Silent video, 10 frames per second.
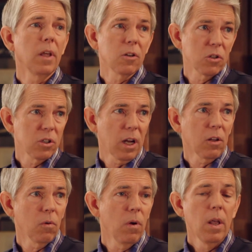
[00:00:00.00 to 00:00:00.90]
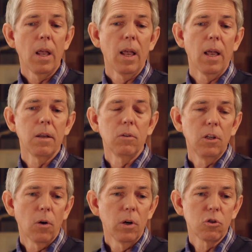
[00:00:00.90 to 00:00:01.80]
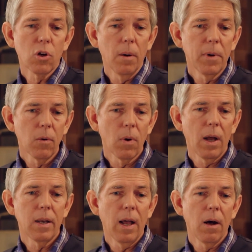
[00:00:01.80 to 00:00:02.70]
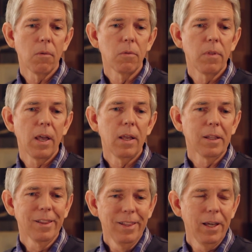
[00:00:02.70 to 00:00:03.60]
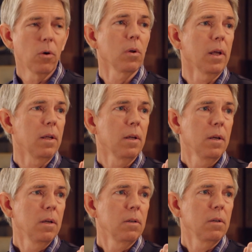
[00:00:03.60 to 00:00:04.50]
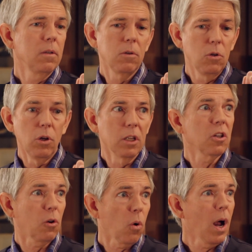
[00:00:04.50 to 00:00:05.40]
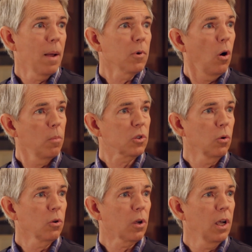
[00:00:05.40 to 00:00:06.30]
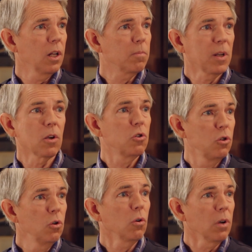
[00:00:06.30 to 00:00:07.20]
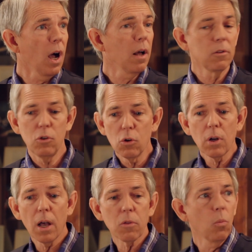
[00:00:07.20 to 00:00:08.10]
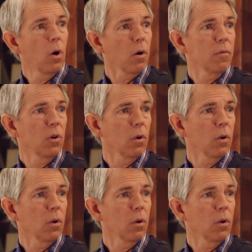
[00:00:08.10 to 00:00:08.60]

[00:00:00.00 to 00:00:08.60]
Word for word: that is secular, and, and you know, in Germany right now, they literally it's a crime to homeschool your kids because you're not you're not the one over